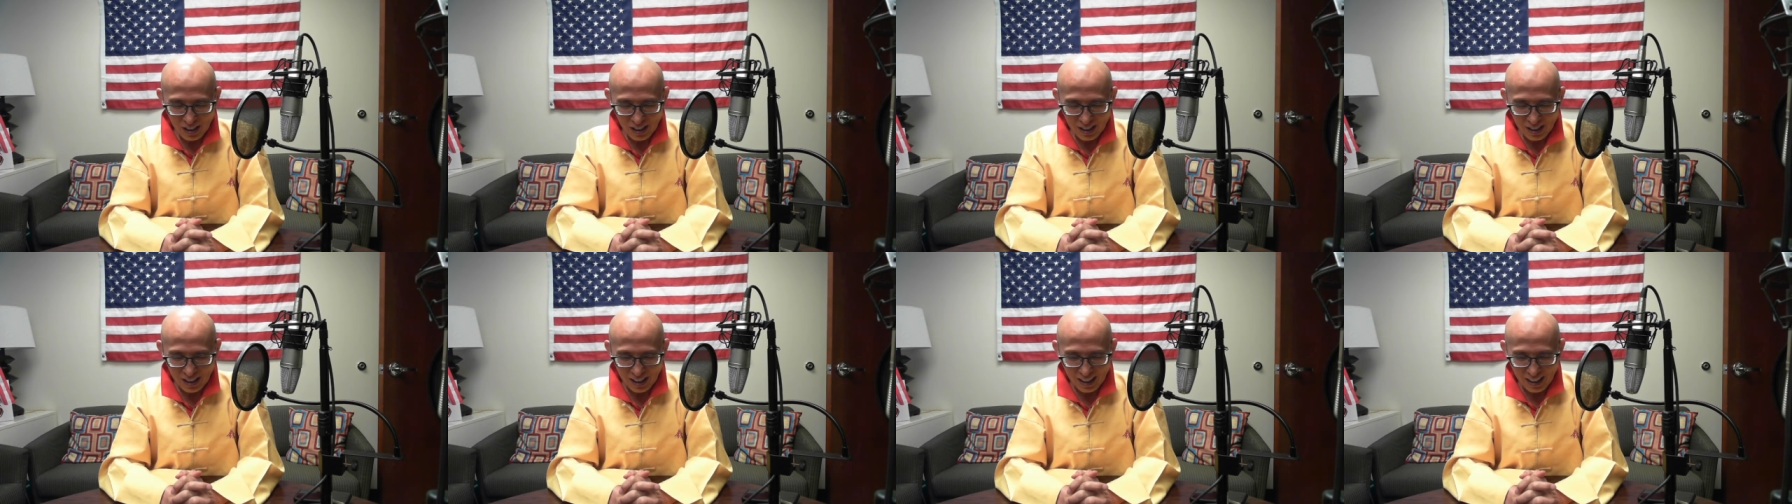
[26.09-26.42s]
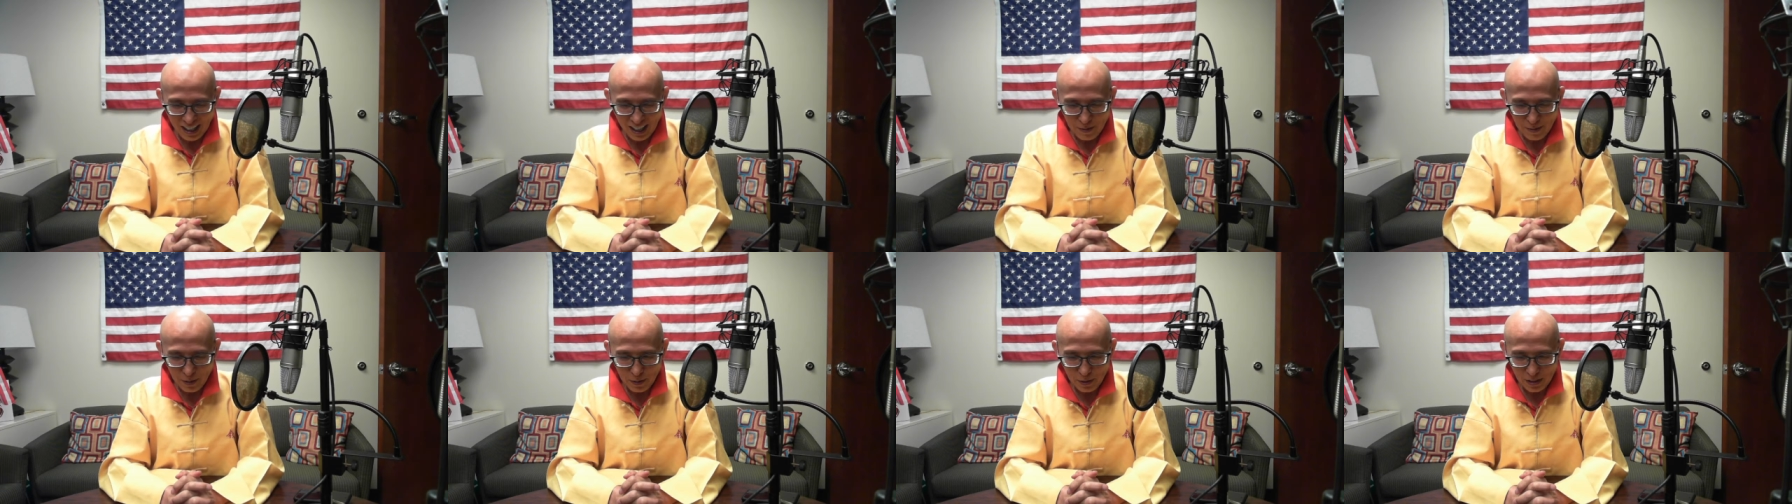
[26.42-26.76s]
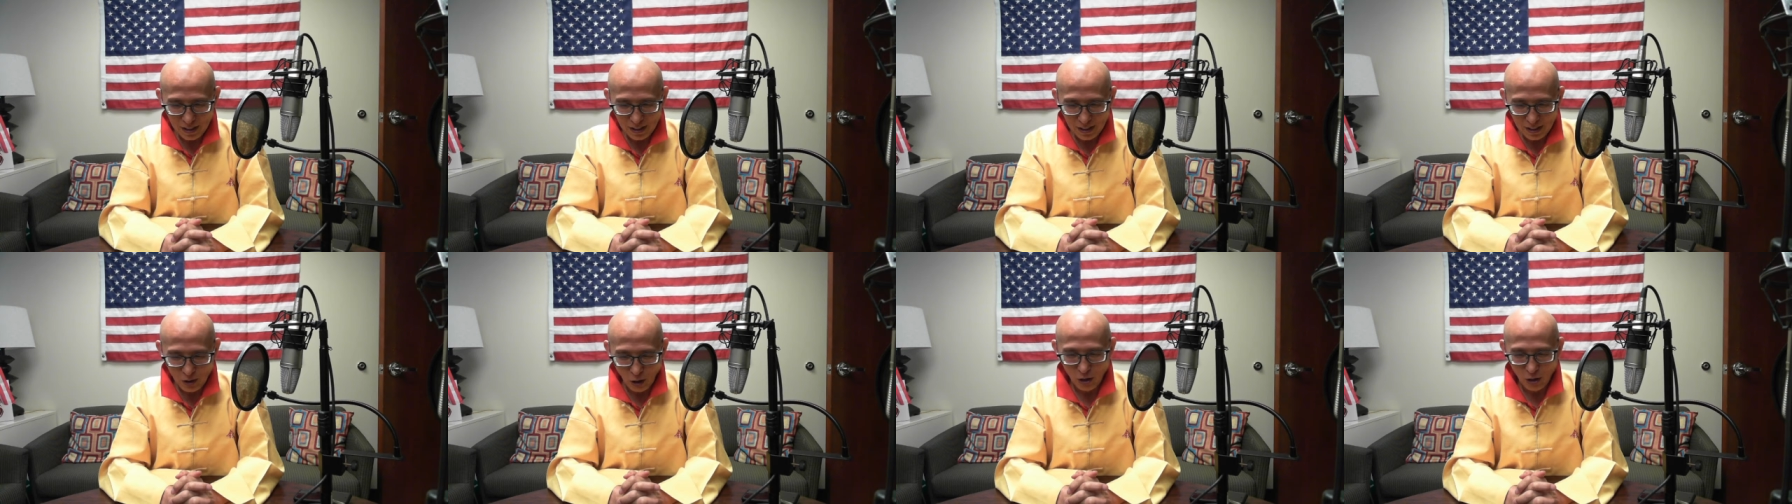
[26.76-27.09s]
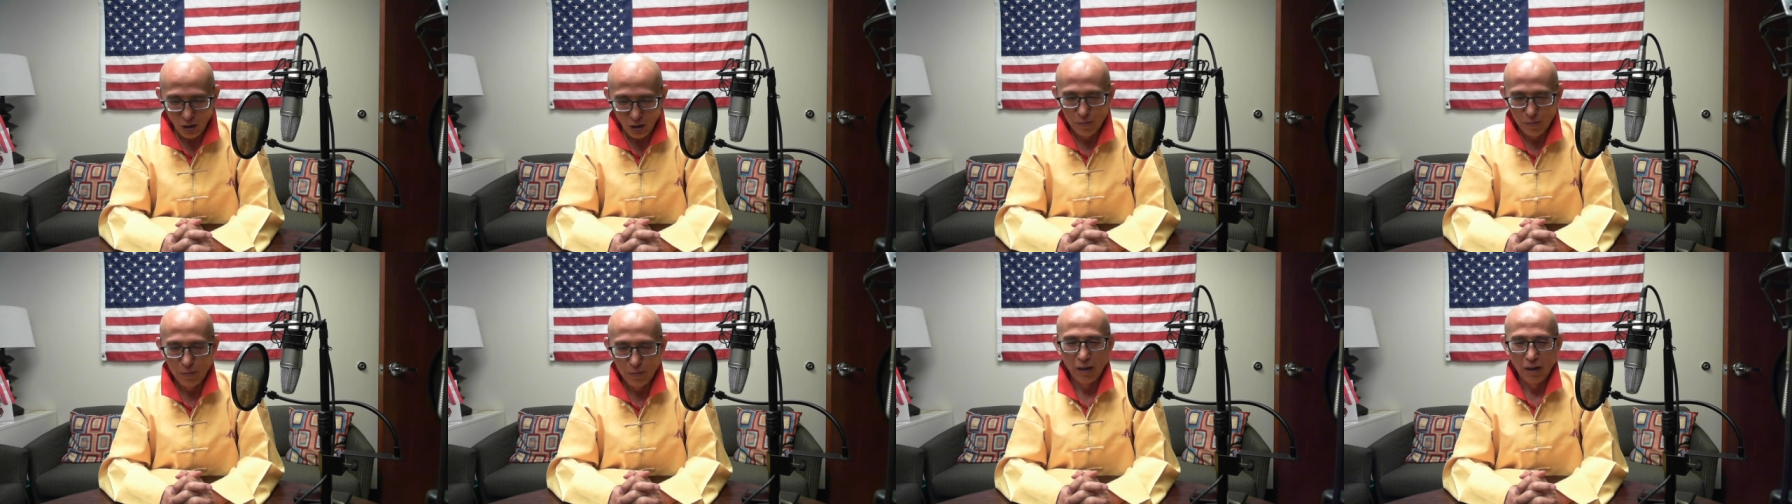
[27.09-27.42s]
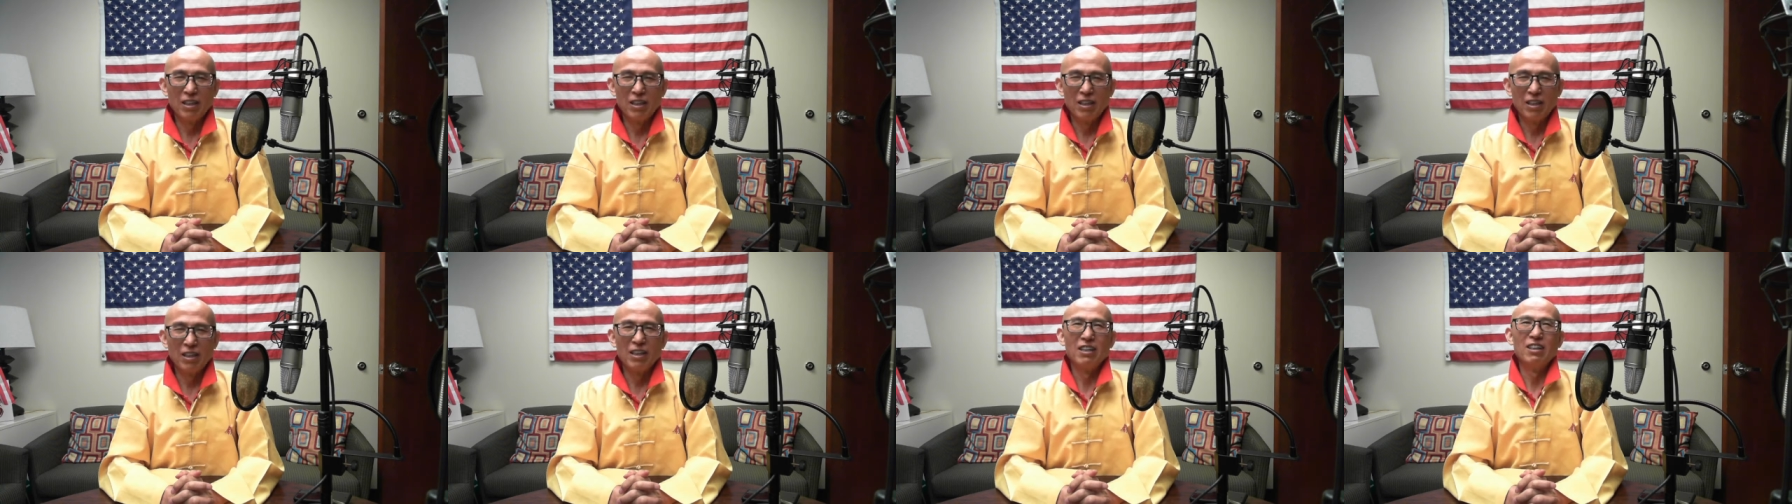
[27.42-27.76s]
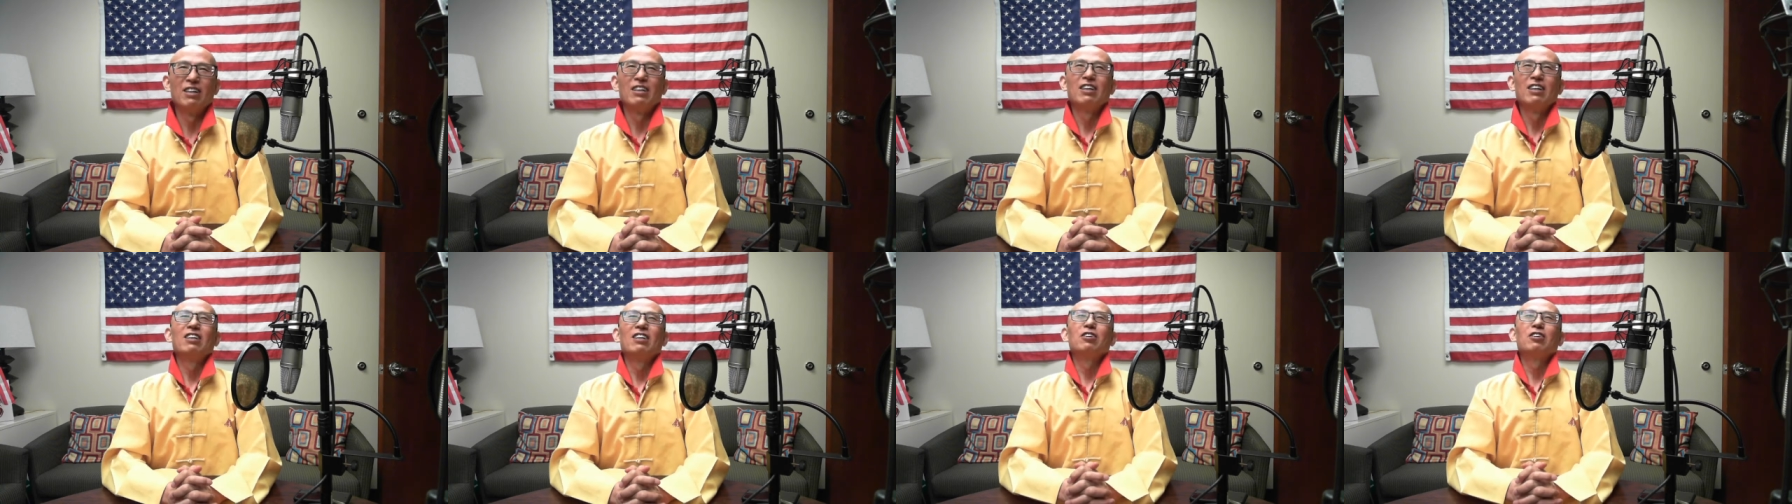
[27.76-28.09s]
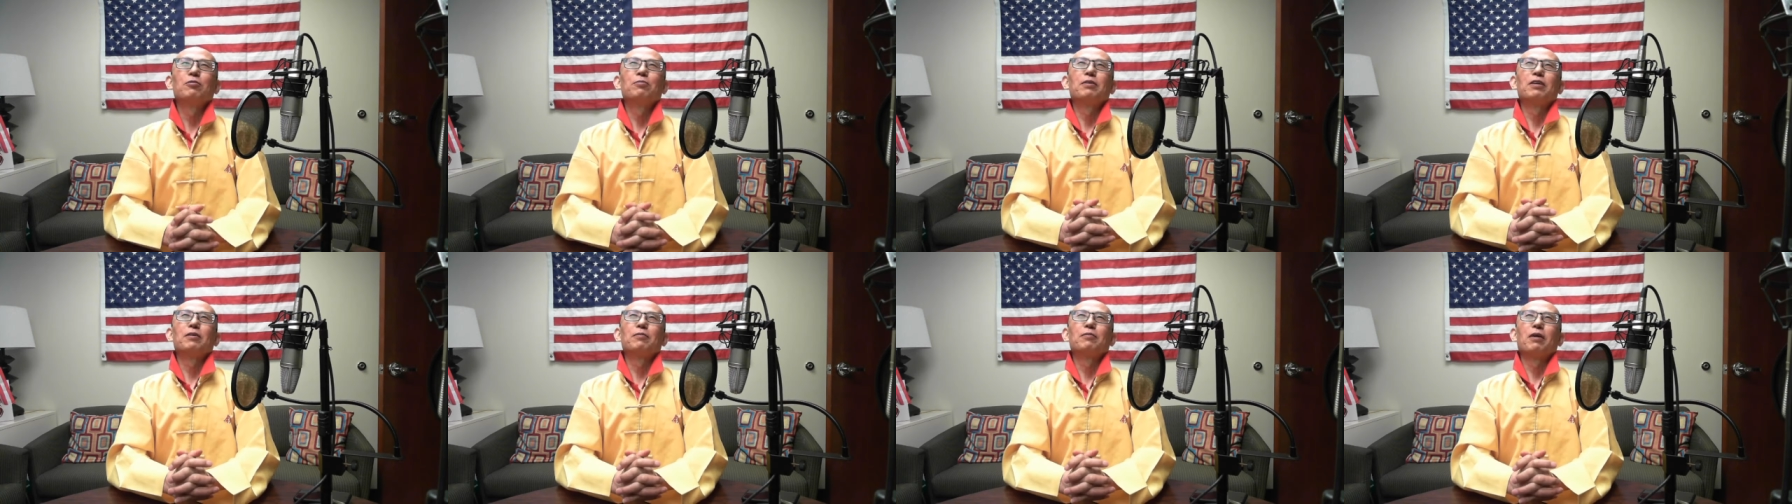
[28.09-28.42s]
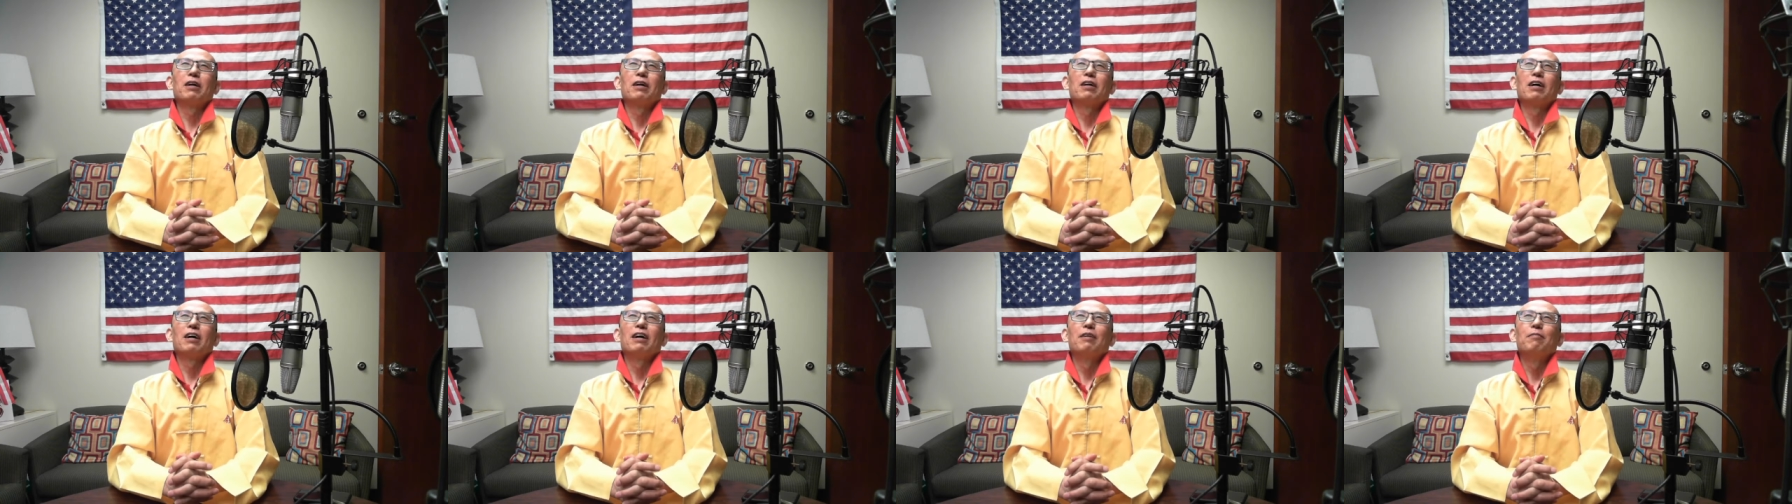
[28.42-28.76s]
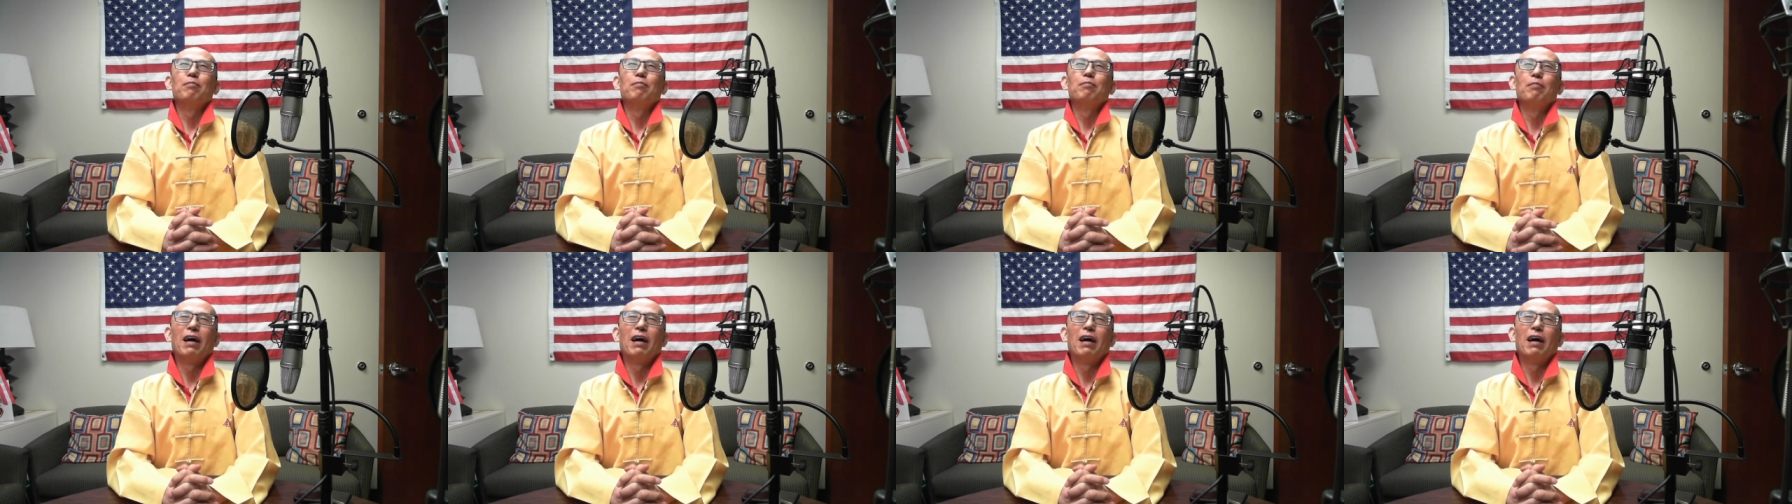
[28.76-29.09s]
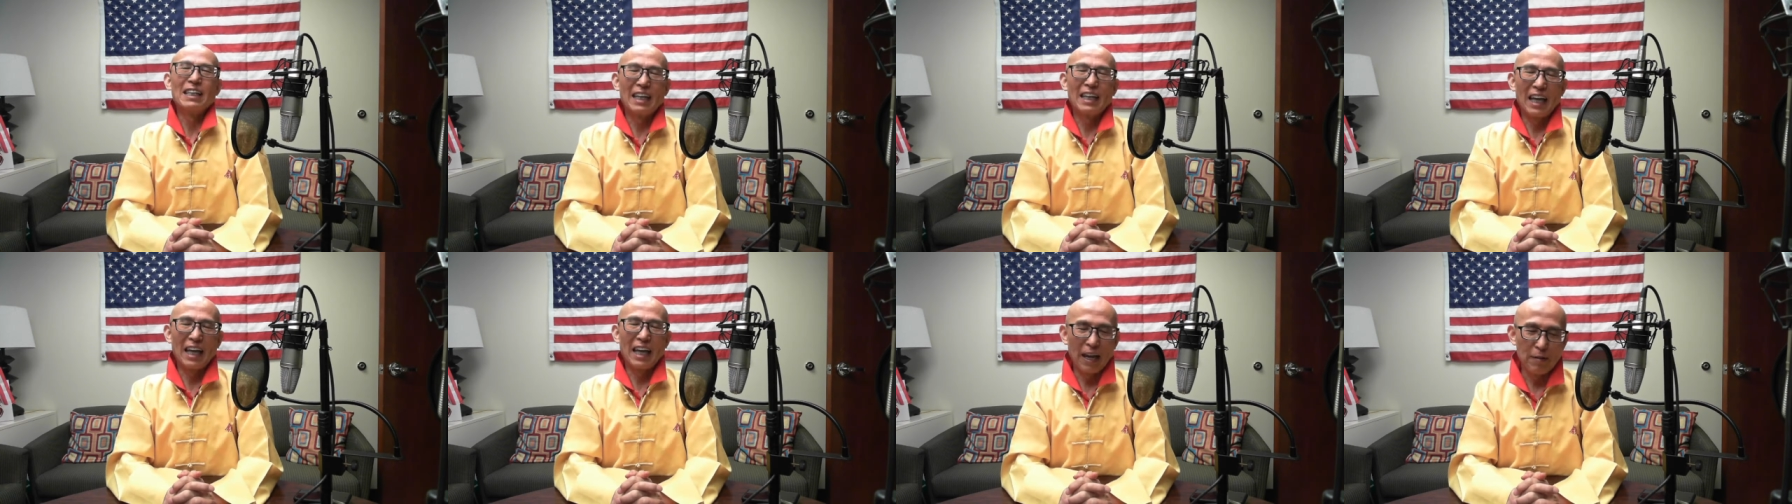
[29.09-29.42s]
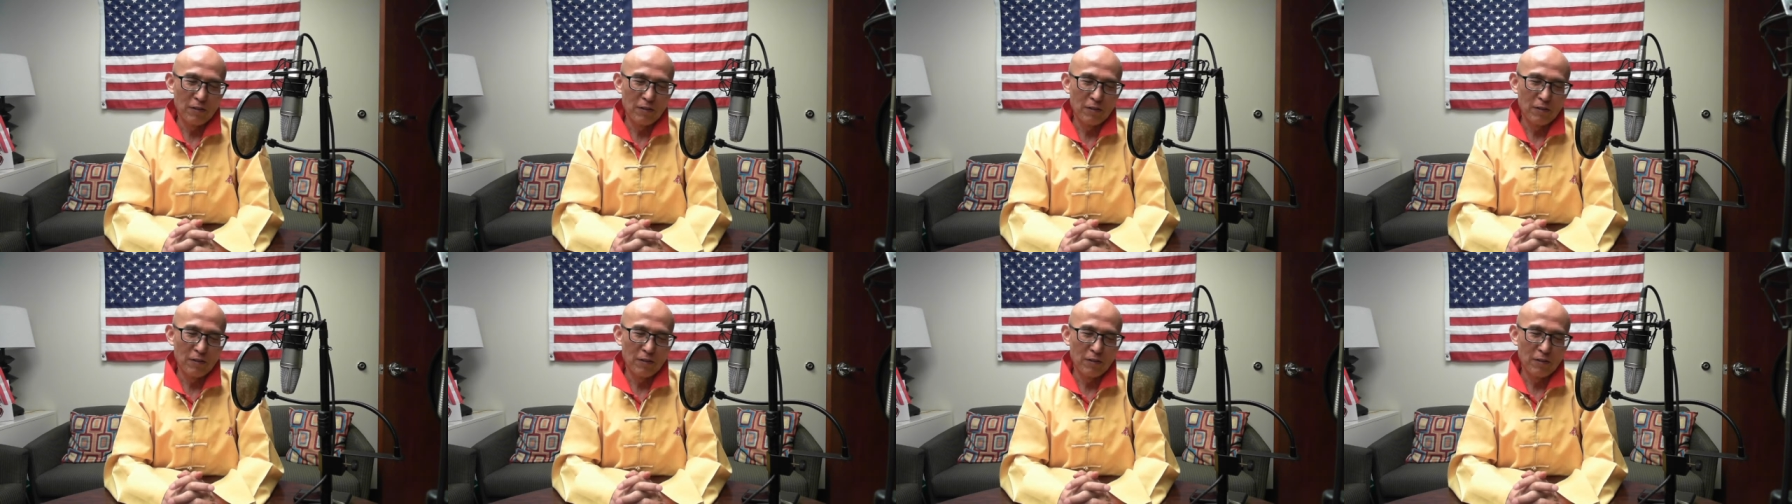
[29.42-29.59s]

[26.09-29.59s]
Today I'm going to talk about a little bit about a mind game.